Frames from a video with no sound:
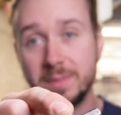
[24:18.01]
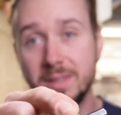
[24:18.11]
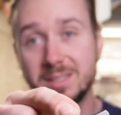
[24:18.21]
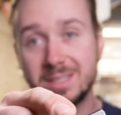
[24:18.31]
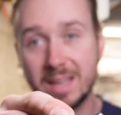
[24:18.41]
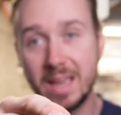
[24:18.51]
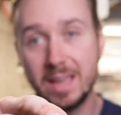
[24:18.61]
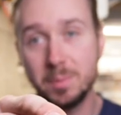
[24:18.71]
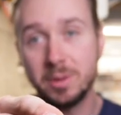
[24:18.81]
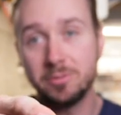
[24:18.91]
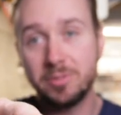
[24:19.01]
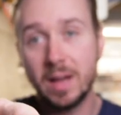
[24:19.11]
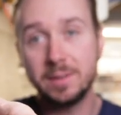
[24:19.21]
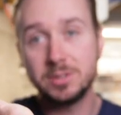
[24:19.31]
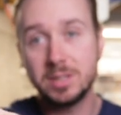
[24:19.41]
this same
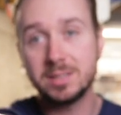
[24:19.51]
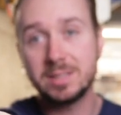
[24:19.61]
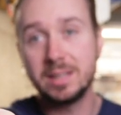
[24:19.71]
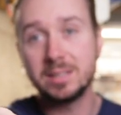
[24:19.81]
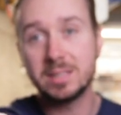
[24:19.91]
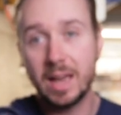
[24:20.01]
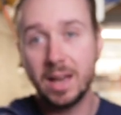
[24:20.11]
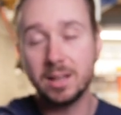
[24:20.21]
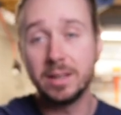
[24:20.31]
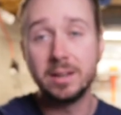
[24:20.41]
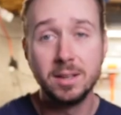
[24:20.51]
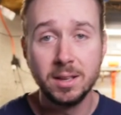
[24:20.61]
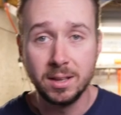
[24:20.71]
5 16 Allen.